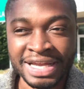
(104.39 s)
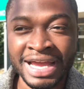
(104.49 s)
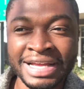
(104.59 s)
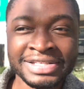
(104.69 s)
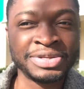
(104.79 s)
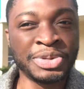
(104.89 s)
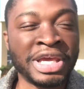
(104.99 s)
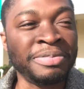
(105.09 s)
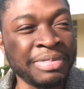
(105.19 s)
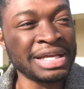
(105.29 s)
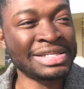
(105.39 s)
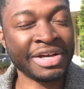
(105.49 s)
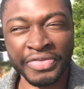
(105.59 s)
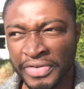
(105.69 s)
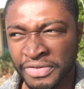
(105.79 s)
I had to keep
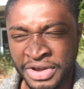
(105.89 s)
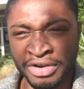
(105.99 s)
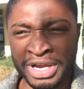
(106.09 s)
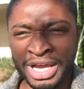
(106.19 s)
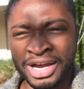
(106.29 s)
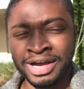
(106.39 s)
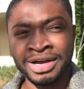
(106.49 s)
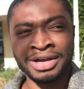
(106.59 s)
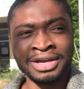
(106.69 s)
myself very uh,